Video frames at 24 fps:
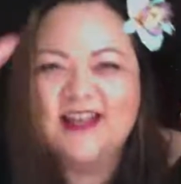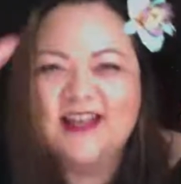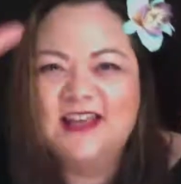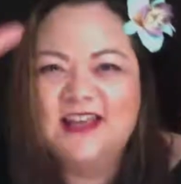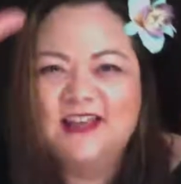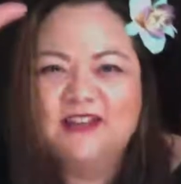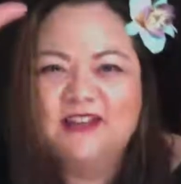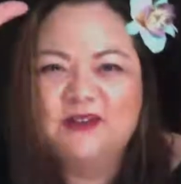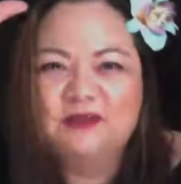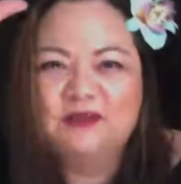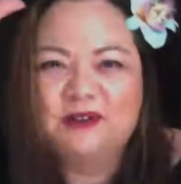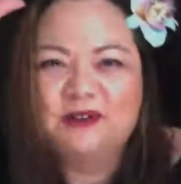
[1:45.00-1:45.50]

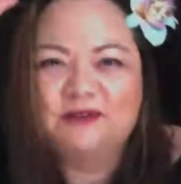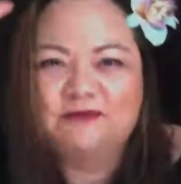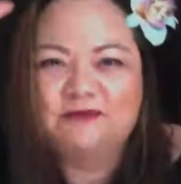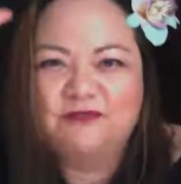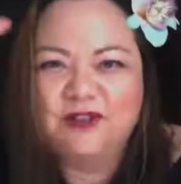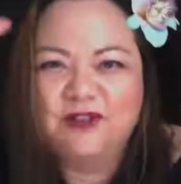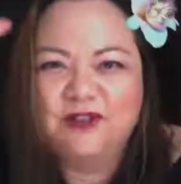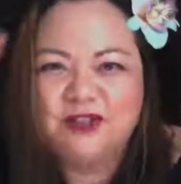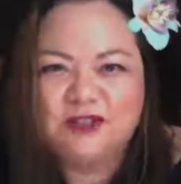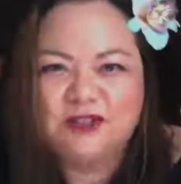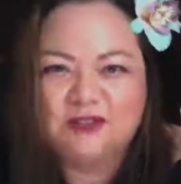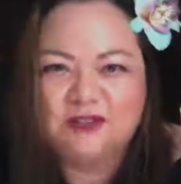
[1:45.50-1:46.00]
the
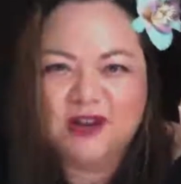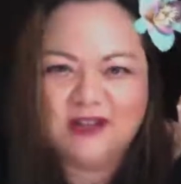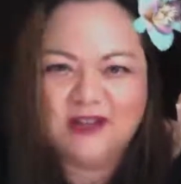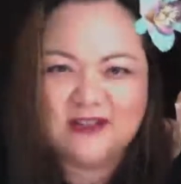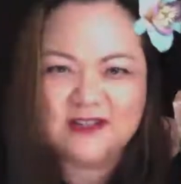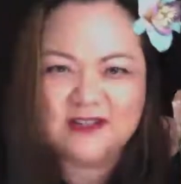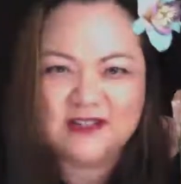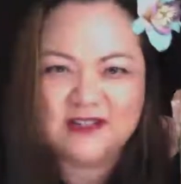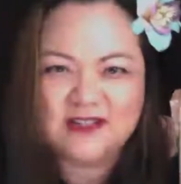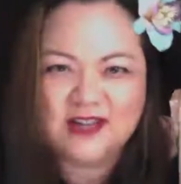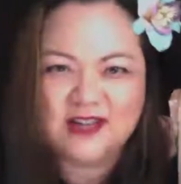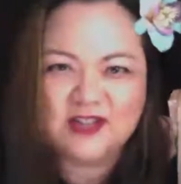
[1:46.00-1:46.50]
refrigerated
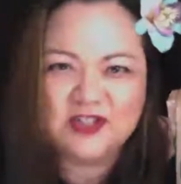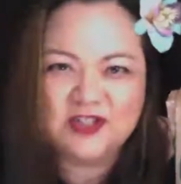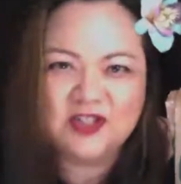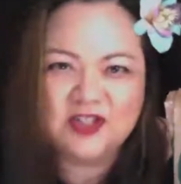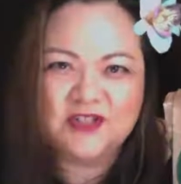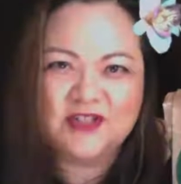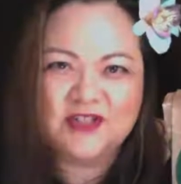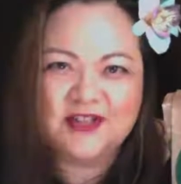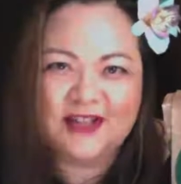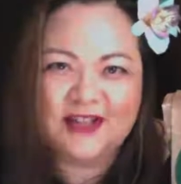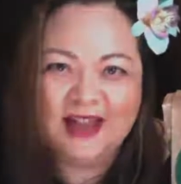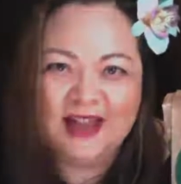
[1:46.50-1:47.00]
section
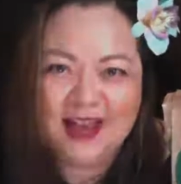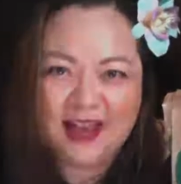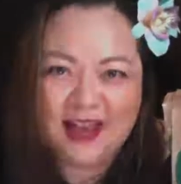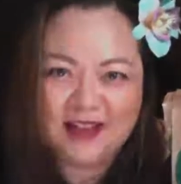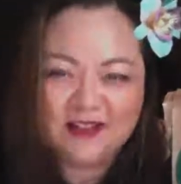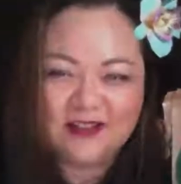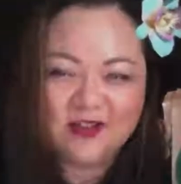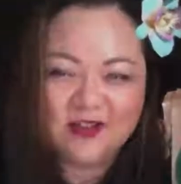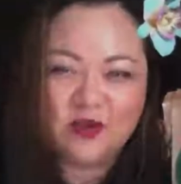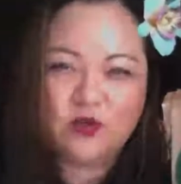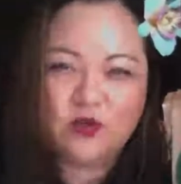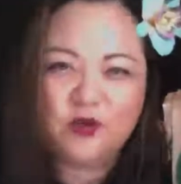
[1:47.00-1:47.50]
that had
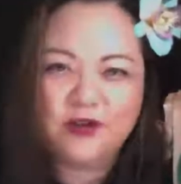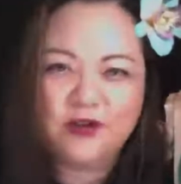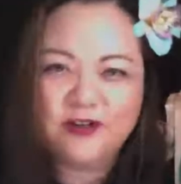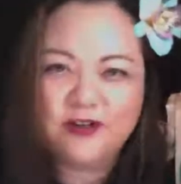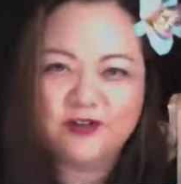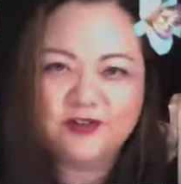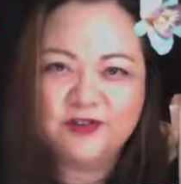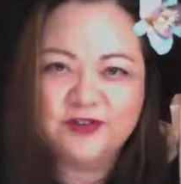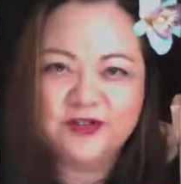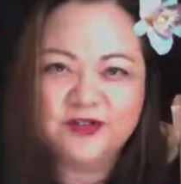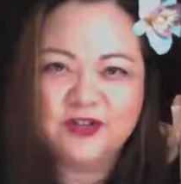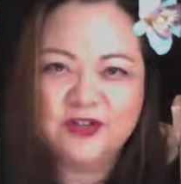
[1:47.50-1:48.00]
the
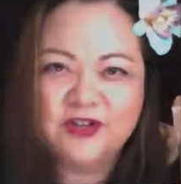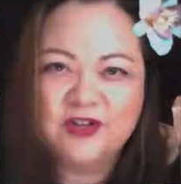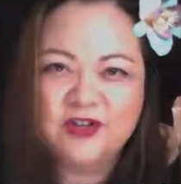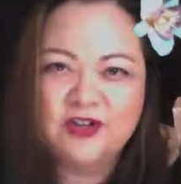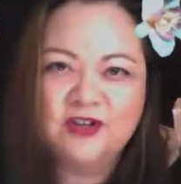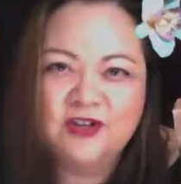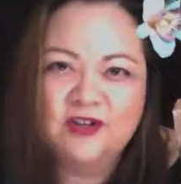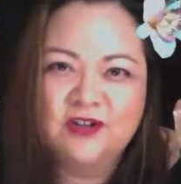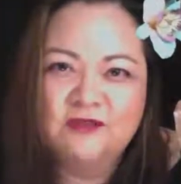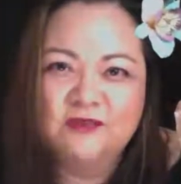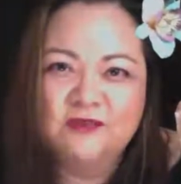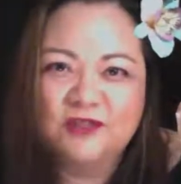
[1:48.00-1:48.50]
oils
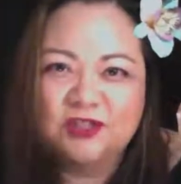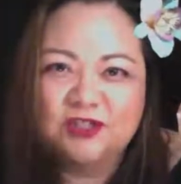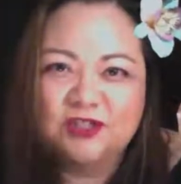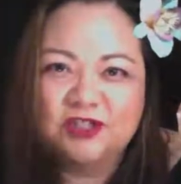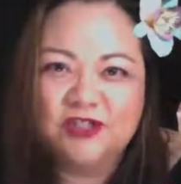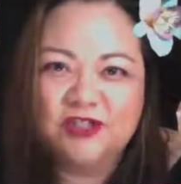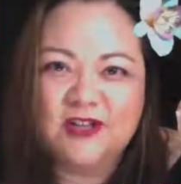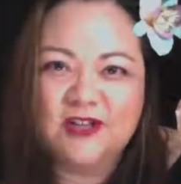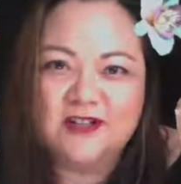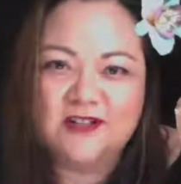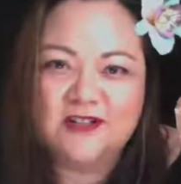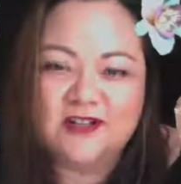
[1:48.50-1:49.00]
was
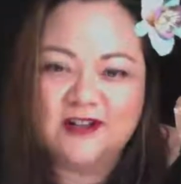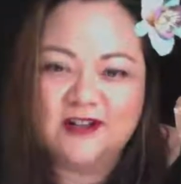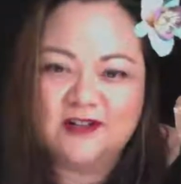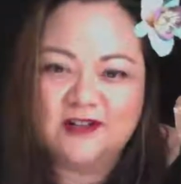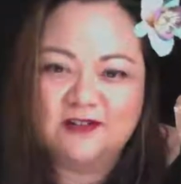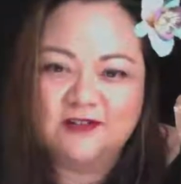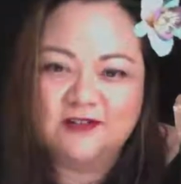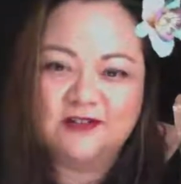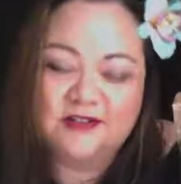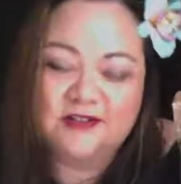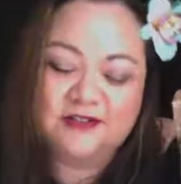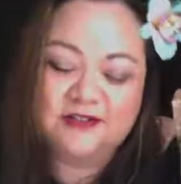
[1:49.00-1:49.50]
shut
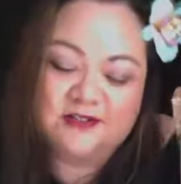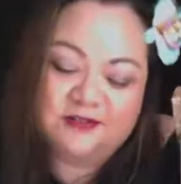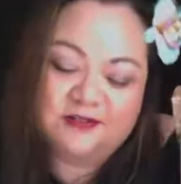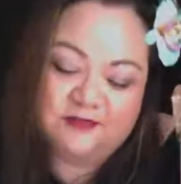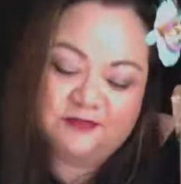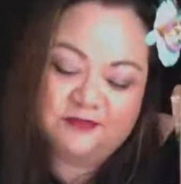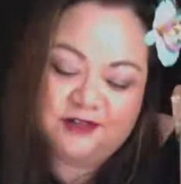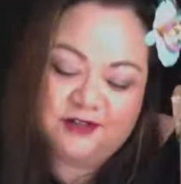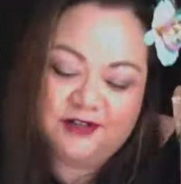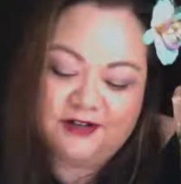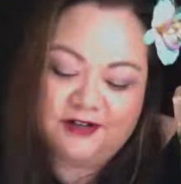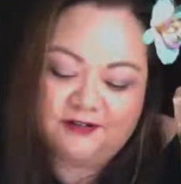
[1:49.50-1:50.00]
down. So
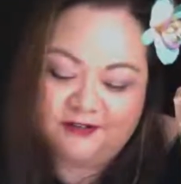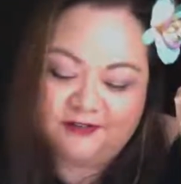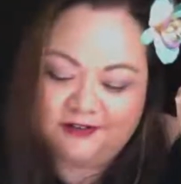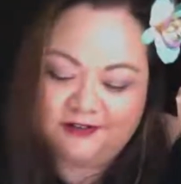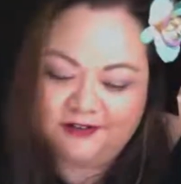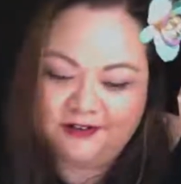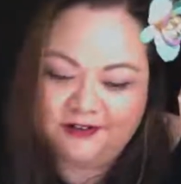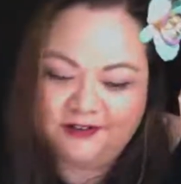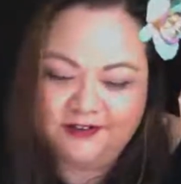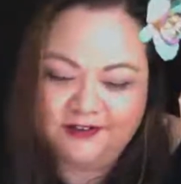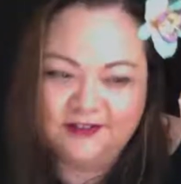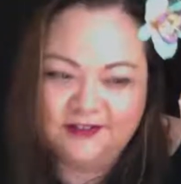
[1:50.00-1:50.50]

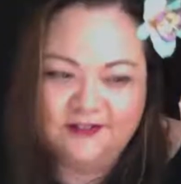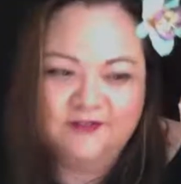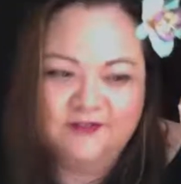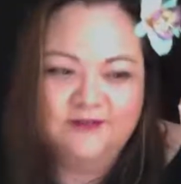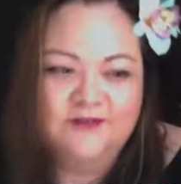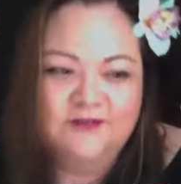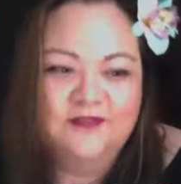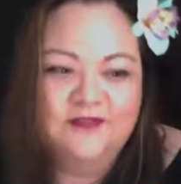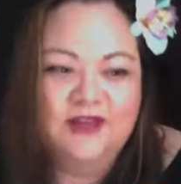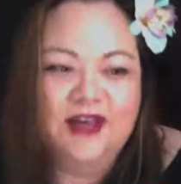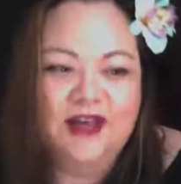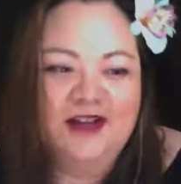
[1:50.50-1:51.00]
whatever.
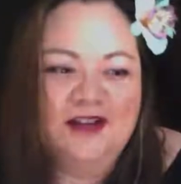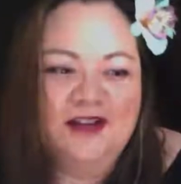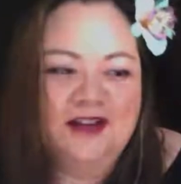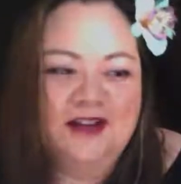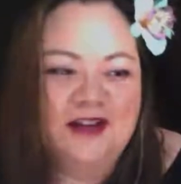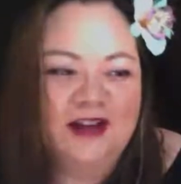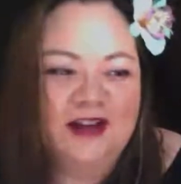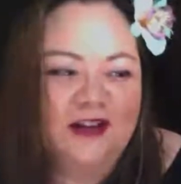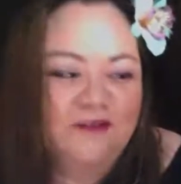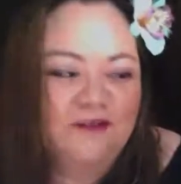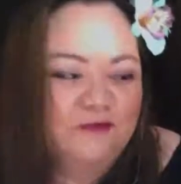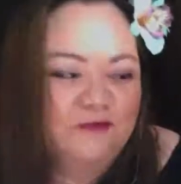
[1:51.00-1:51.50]
And then
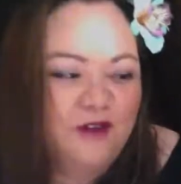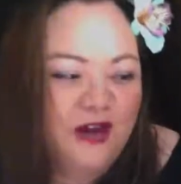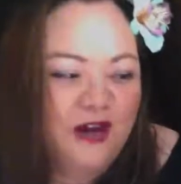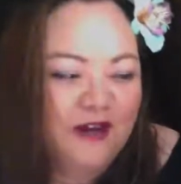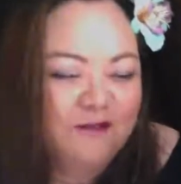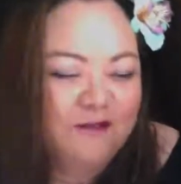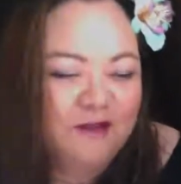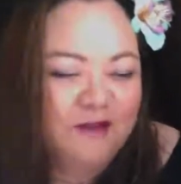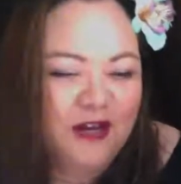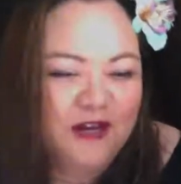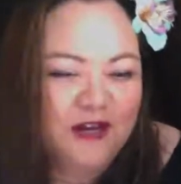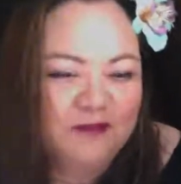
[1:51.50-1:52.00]
I
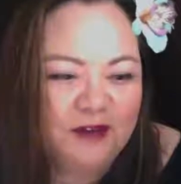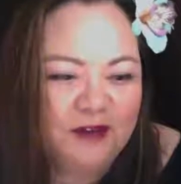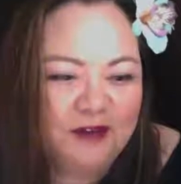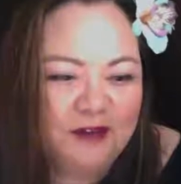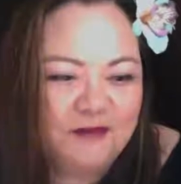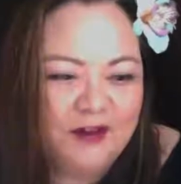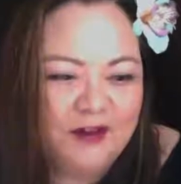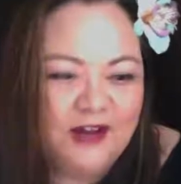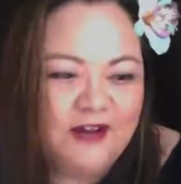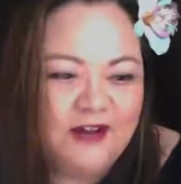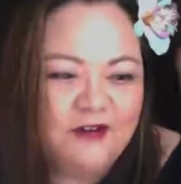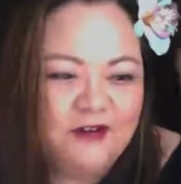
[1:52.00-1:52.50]
made my
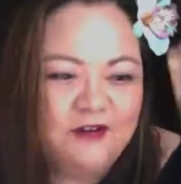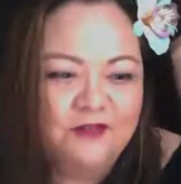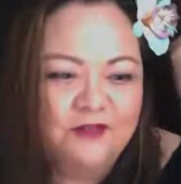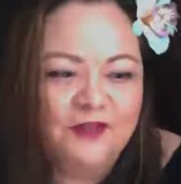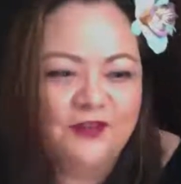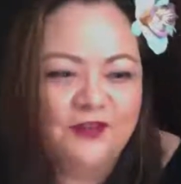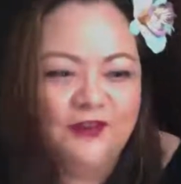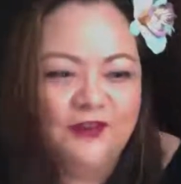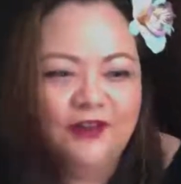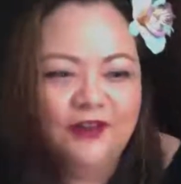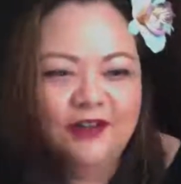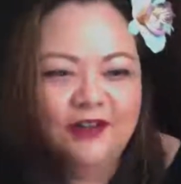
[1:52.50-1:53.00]
way
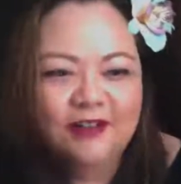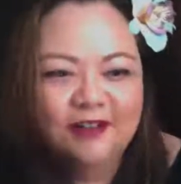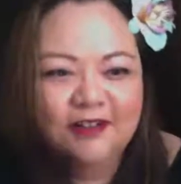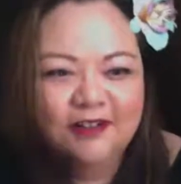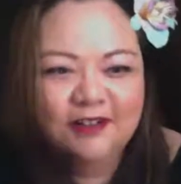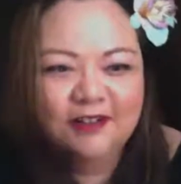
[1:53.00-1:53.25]
over, and